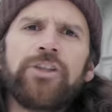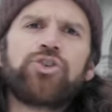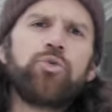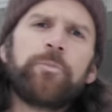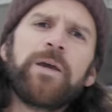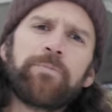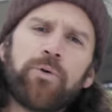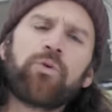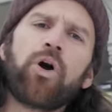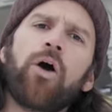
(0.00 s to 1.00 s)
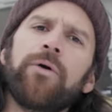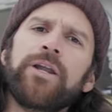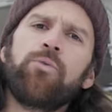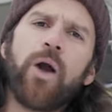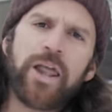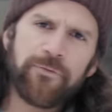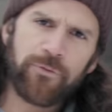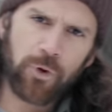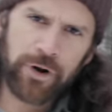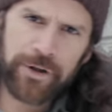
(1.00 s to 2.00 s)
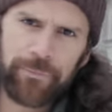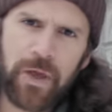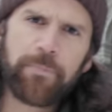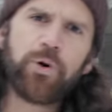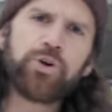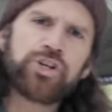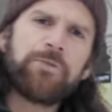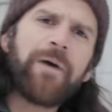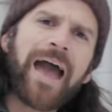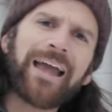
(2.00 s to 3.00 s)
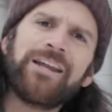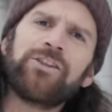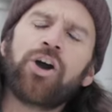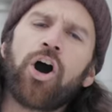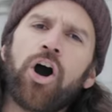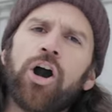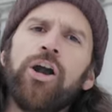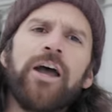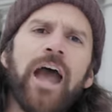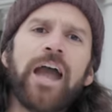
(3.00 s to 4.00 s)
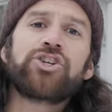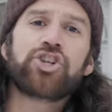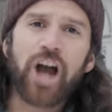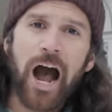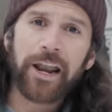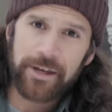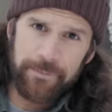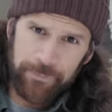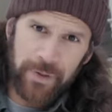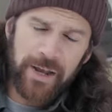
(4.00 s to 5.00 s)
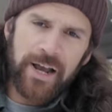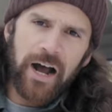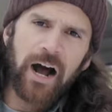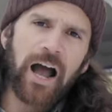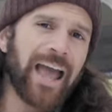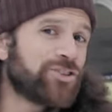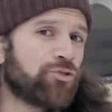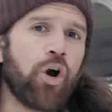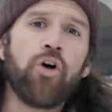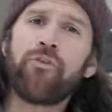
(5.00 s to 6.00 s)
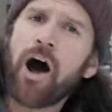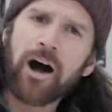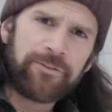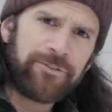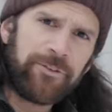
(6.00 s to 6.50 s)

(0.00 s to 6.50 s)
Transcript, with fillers: and two people were already waiting for him. They pushed him back into the car and shot him uh, and drove off.